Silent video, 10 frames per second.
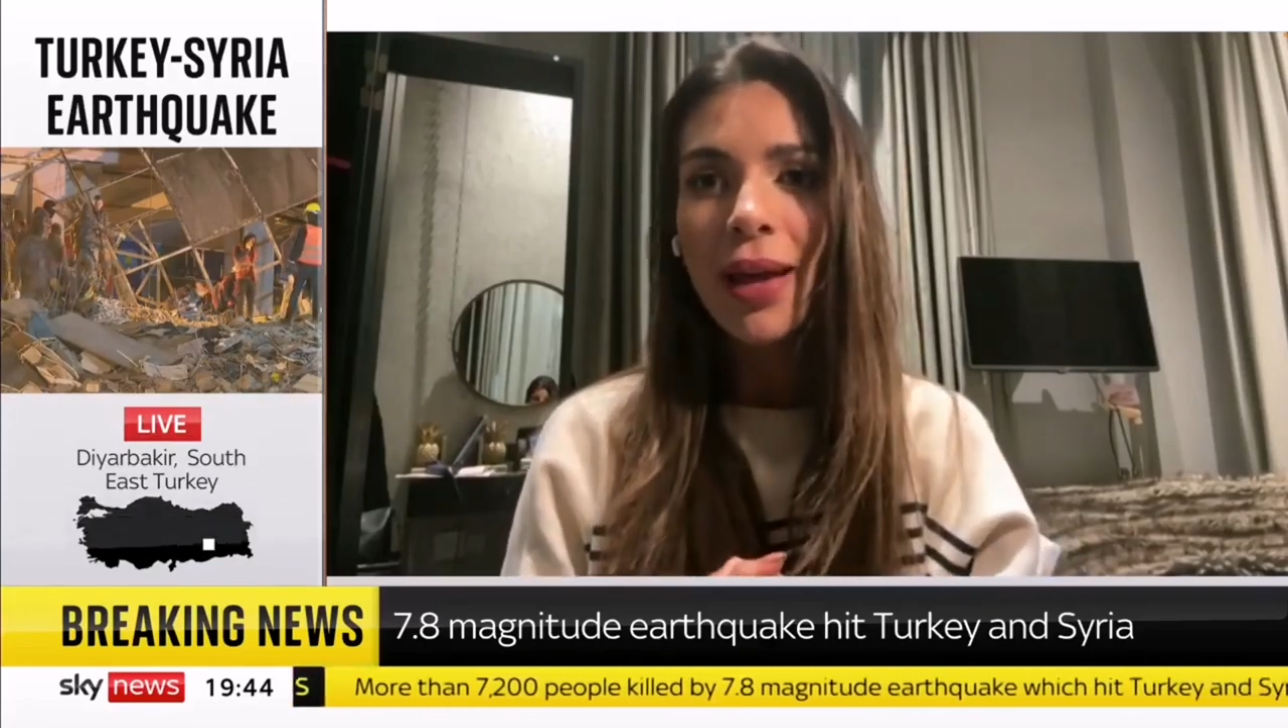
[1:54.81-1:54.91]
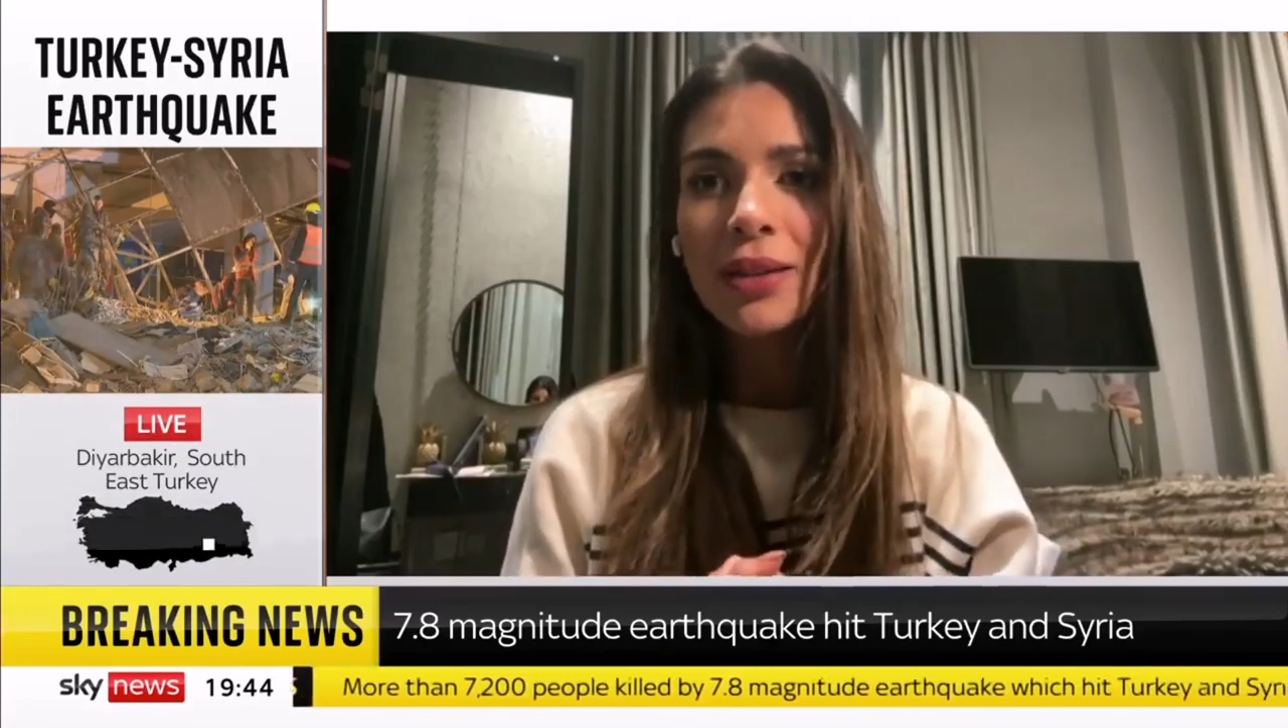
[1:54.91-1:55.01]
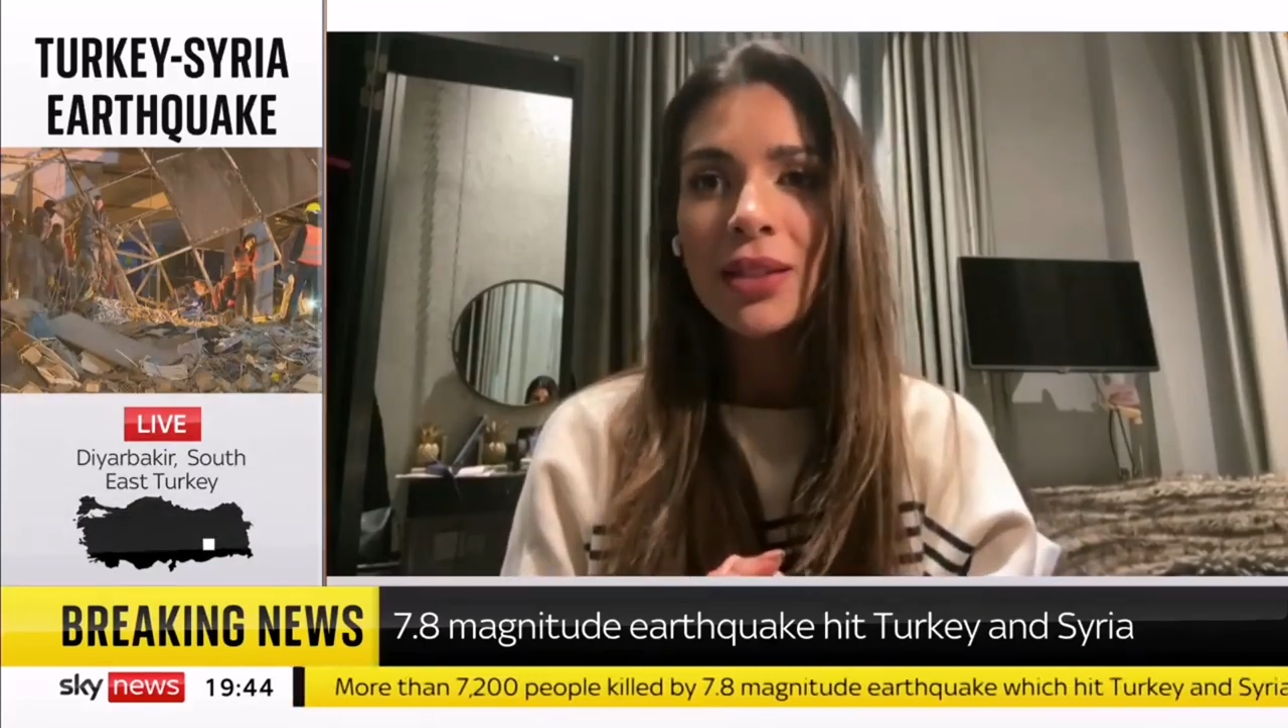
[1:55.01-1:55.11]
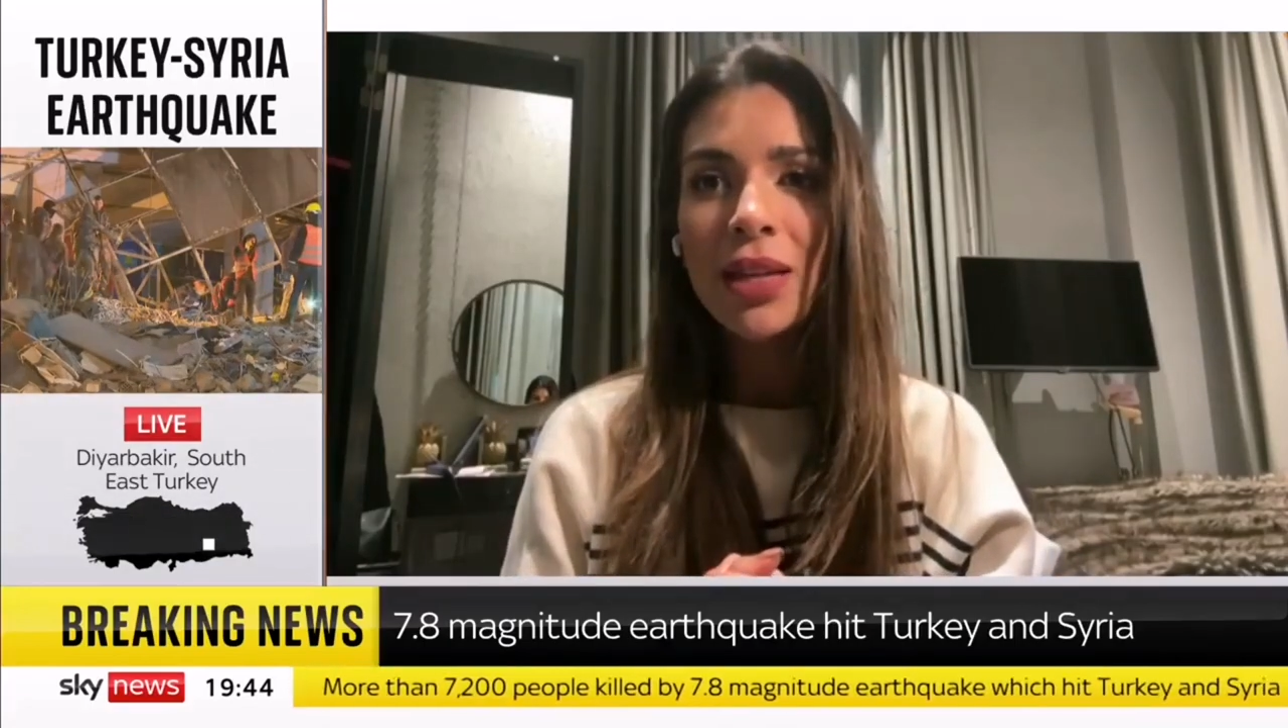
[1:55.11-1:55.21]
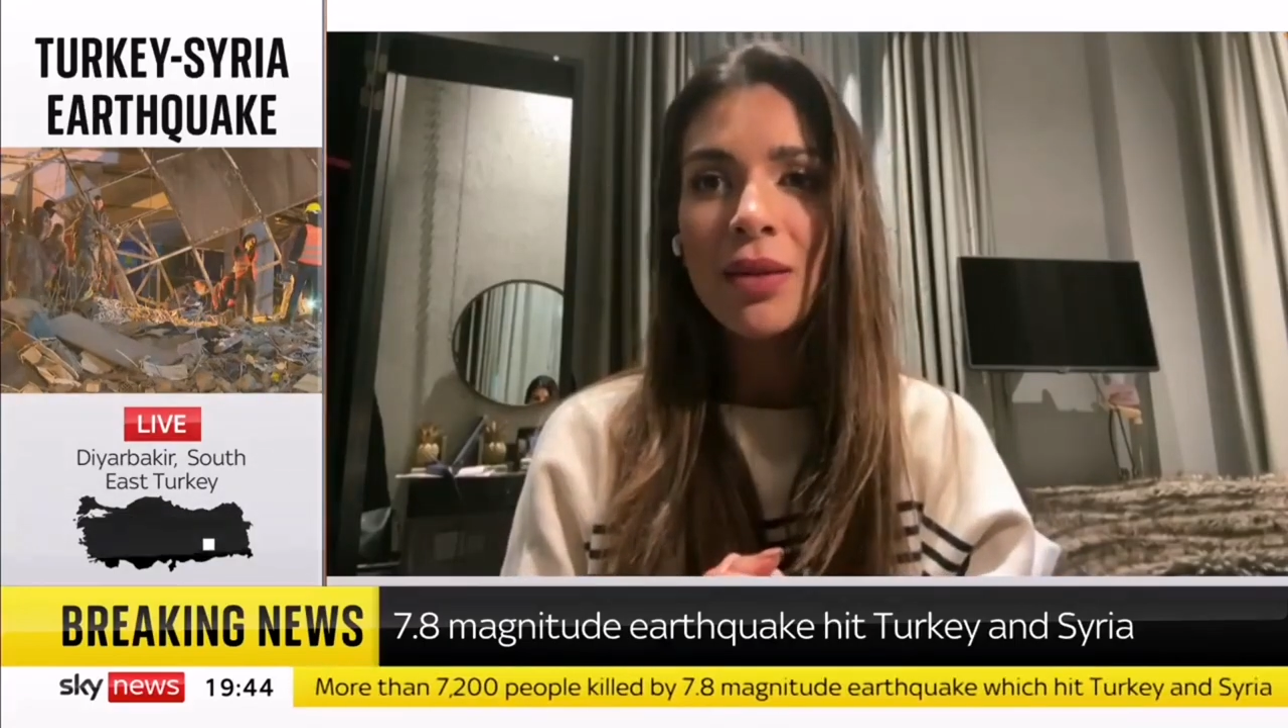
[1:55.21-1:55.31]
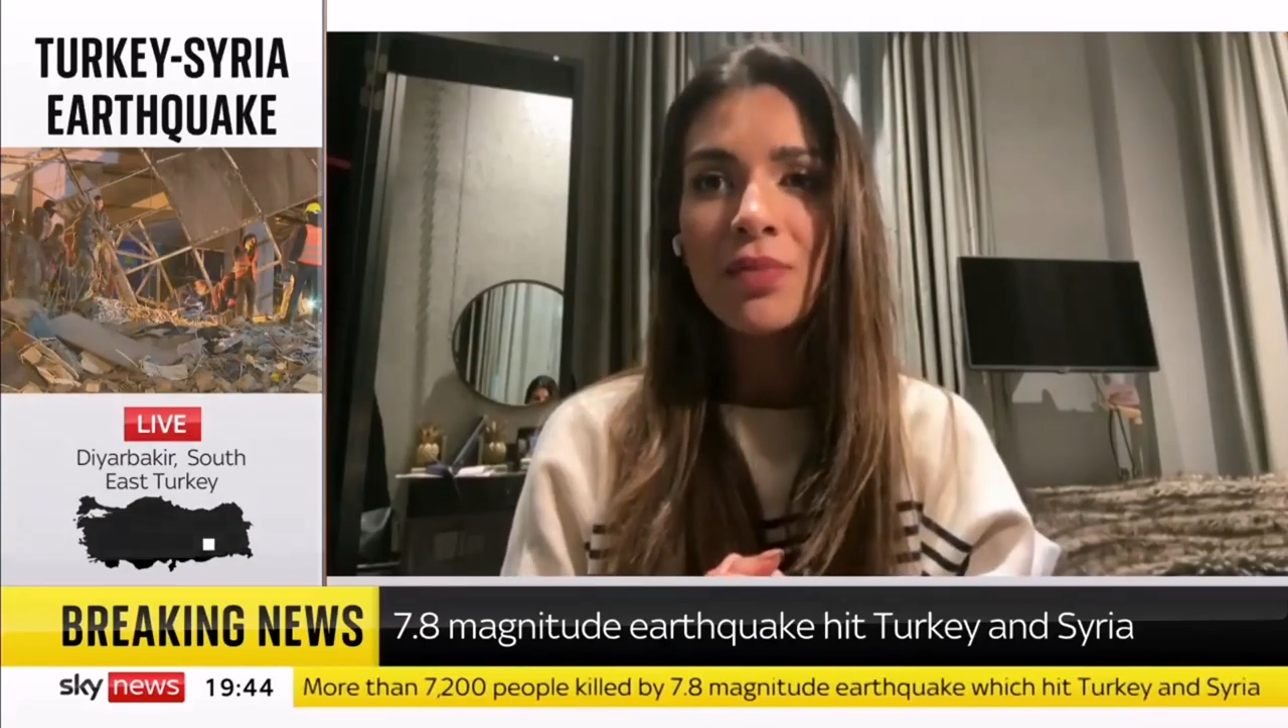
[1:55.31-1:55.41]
and